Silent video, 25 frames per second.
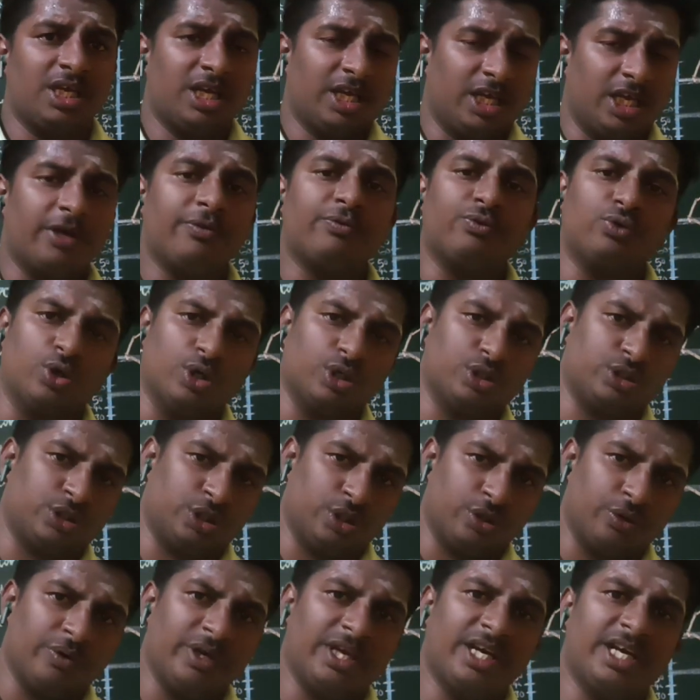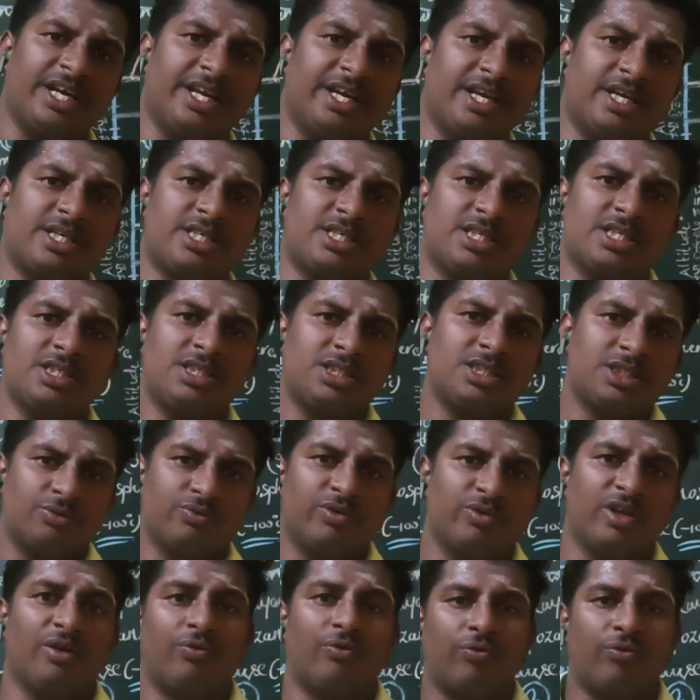If those UV radiations
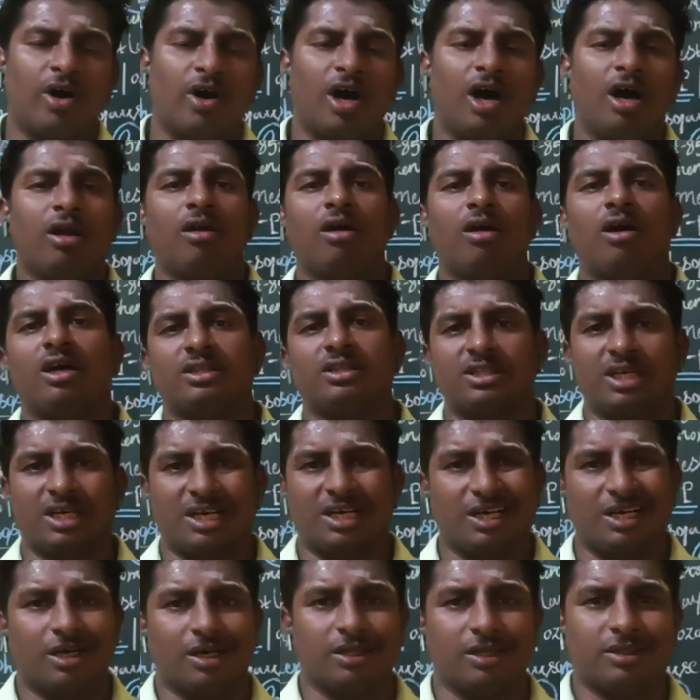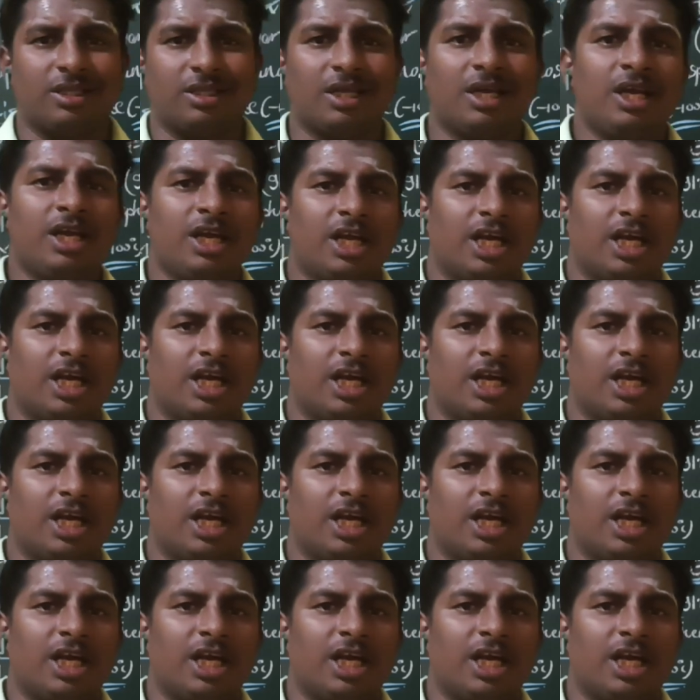will fall on the earth,